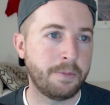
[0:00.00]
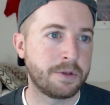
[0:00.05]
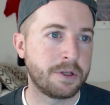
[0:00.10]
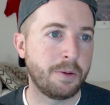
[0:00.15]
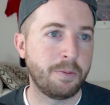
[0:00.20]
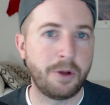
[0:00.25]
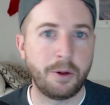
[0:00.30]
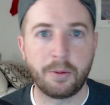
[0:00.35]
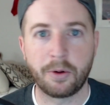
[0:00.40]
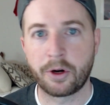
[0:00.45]
Some
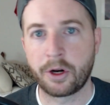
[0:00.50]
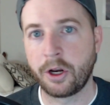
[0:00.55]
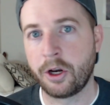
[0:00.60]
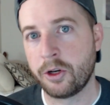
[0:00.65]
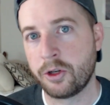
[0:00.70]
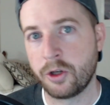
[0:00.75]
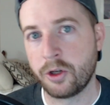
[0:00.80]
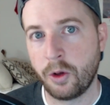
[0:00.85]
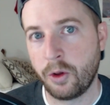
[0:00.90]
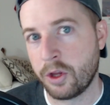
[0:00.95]
people are going to
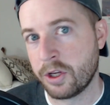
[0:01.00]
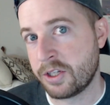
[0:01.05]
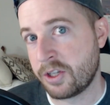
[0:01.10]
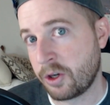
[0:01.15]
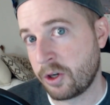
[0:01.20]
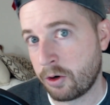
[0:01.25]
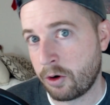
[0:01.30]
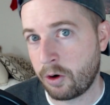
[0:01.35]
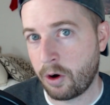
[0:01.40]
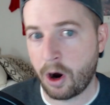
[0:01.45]
do the
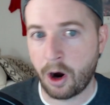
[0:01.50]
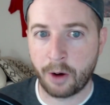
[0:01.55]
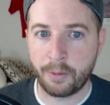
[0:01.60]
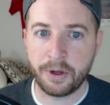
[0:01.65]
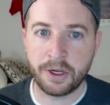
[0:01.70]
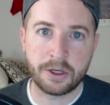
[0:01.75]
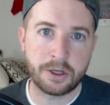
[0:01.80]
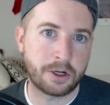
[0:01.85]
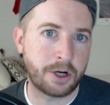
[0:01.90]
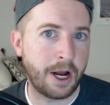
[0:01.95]
0 RB
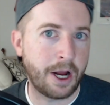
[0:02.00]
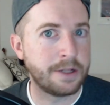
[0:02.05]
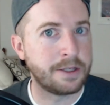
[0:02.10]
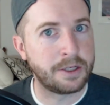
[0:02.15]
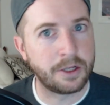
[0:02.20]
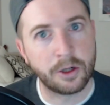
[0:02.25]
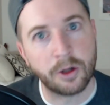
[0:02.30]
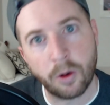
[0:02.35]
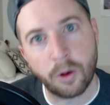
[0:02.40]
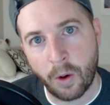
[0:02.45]
strat,
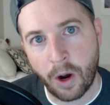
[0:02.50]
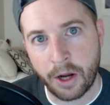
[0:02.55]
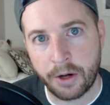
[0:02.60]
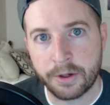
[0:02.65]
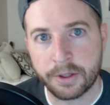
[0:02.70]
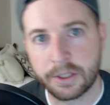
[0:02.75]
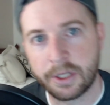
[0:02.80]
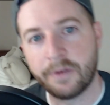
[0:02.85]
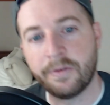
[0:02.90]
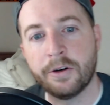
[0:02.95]
0 wide
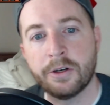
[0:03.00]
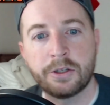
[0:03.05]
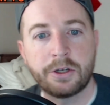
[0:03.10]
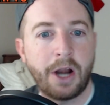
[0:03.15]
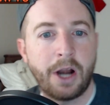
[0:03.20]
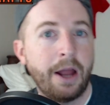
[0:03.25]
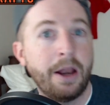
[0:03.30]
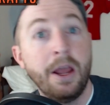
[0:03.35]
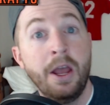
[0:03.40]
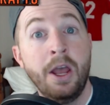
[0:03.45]
receiver
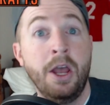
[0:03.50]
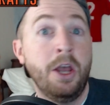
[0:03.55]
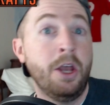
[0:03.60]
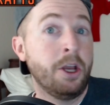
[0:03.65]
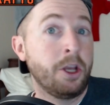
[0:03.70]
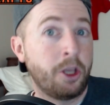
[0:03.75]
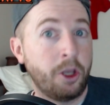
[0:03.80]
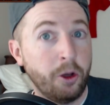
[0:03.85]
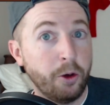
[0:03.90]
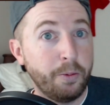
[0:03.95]
strat,
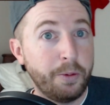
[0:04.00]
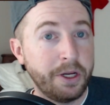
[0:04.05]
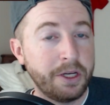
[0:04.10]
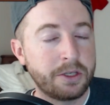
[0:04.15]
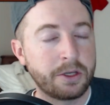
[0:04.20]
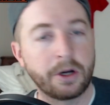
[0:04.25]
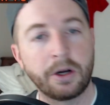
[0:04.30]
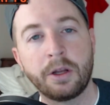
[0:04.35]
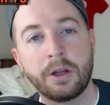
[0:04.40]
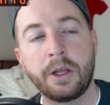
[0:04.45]
QBs
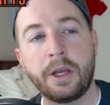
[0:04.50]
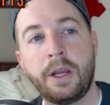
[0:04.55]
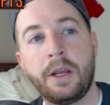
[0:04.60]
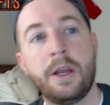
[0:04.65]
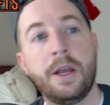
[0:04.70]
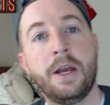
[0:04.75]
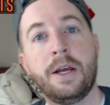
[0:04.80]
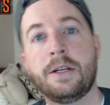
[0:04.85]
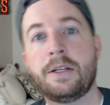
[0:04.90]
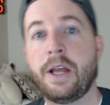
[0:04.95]
early,
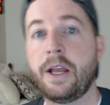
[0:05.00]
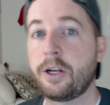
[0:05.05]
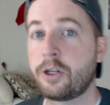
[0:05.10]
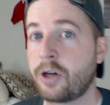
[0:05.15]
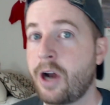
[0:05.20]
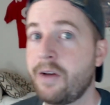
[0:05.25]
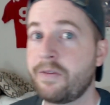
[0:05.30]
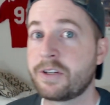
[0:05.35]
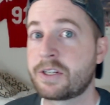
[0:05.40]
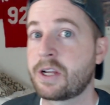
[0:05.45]
take
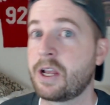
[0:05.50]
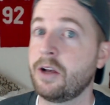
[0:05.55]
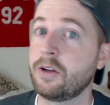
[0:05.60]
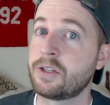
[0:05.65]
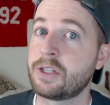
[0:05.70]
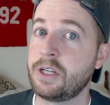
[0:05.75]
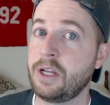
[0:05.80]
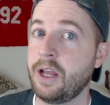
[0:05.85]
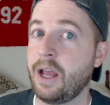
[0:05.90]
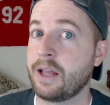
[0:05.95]
Travis
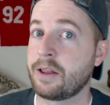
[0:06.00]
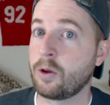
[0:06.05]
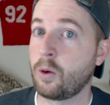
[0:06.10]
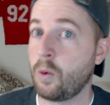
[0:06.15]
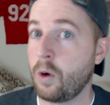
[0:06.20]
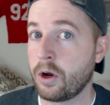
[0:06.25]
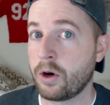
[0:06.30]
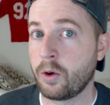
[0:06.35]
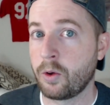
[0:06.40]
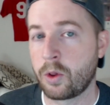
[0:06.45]
Kelce at the
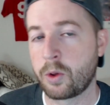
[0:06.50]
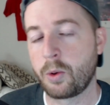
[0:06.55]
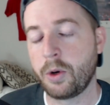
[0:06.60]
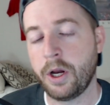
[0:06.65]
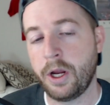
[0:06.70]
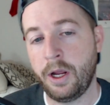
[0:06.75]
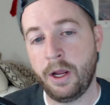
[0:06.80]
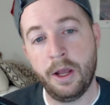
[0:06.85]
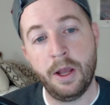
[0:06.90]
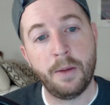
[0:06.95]

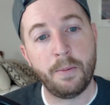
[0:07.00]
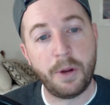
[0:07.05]
103.